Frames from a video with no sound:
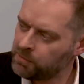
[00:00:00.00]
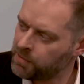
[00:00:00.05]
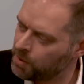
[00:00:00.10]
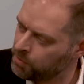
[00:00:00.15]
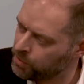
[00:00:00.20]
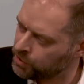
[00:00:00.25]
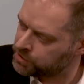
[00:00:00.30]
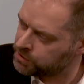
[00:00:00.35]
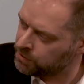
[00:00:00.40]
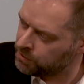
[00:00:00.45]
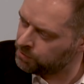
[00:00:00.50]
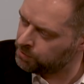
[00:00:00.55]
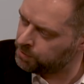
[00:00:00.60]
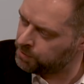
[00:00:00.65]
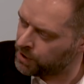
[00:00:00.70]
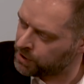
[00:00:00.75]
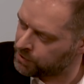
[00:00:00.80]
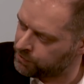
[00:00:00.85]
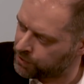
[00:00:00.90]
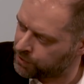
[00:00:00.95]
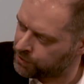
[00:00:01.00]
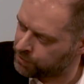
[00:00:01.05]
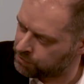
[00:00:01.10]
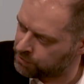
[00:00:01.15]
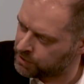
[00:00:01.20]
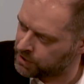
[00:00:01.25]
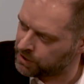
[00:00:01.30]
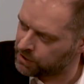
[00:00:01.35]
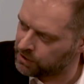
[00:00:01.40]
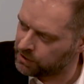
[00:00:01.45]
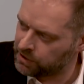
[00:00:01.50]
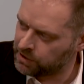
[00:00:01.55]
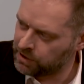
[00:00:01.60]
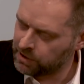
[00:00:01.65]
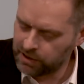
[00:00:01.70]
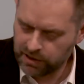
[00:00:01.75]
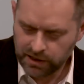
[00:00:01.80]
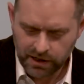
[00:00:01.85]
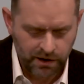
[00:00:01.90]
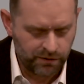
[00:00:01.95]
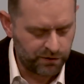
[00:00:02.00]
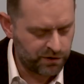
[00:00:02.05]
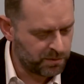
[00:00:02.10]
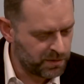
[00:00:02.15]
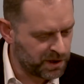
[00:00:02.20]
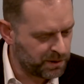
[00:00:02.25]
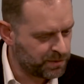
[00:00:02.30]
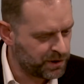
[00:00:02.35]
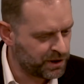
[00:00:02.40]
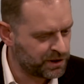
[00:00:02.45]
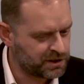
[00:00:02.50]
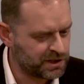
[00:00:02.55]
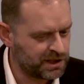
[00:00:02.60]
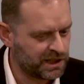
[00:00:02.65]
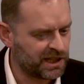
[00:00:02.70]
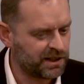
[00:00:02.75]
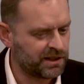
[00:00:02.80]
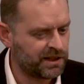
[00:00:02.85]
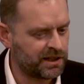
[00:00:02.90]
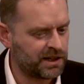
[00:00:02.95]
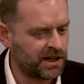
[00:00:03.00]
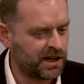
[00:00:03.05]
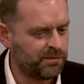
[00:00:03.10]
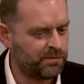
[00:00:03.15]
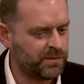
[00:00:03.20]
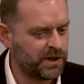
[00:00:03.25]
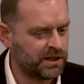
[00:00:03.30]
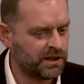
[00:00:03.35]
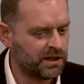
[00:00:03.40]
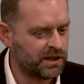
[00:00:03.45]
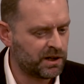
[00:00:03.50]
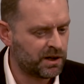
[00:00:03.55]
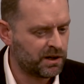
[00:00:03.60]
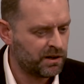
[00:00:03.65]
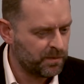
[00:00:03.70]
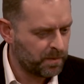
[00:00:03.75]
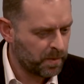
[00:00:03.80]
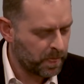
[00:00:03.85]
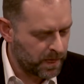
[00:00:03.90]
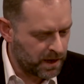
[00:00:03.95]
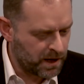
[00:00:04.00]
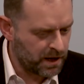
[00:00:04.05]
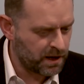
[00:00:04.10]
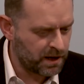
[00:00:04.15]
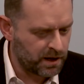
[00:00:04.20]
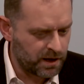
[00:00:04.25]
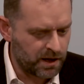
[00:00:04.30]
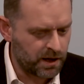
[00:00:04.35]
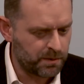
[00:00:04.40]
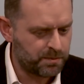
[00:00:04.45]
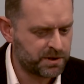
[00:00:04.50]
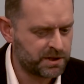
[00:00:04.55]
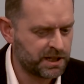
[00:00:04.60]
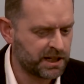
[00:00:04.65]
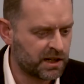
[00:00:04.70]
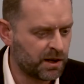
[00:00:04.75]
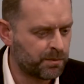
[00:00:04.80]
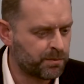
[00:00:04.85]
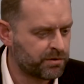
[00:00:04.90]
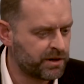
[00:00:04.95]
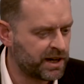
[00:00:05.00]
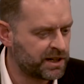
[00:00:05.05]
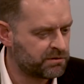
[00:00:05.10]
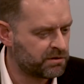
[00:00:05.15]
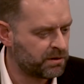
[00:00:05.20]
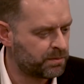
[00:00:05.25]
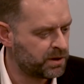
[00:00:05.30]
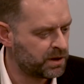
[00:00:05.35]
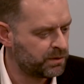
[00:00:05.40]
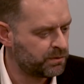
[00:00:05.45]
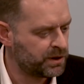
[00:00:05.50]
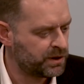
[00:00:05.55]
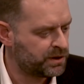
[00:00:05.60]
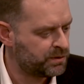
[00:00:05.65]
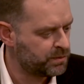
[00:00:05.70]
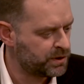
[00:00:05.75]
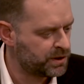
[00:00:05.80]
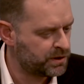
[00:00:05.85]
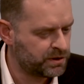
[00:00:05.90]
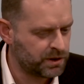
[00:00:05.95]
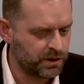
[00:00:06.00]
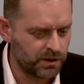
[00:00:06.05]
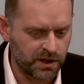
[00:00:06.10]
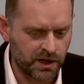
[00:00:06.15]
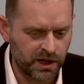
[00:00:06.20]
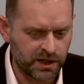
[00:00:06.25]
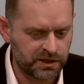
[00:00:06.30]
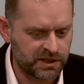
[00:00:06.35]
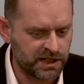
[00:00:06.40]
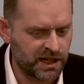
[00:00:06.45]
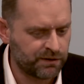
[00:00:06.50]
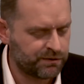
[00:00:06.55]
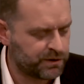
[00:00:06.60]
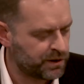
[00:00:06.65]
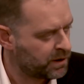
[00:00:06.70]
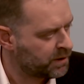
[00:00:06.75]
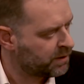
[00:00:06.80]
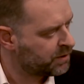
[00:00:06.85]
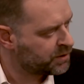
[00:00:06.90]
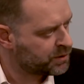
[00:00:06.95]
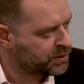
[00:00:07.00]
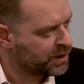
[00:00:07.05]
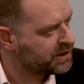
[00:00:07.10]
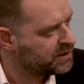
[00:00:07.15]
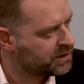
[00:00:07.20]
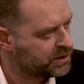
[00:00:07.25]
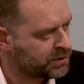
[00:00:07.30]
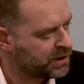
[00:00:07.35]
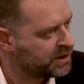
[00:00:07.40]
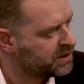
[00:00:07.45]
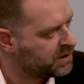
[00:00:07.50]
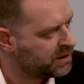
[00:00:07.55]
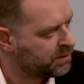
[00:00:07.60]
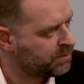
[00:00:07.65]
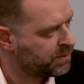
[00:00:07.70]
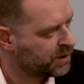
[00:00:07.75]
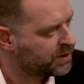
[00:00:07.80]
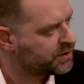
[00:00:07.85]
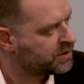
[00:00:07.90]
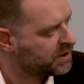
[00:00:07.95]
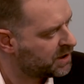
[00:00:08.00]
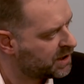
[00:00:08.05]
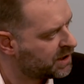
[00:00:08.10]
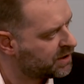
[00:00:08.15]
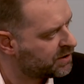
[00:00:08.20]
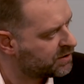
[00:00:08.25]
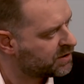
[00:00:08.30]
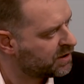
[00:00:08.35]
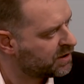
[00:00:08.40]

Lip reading: but I'm also part of a three. And for me personally, I've been in a particular prayer triplet with two guys now for 20 plus years.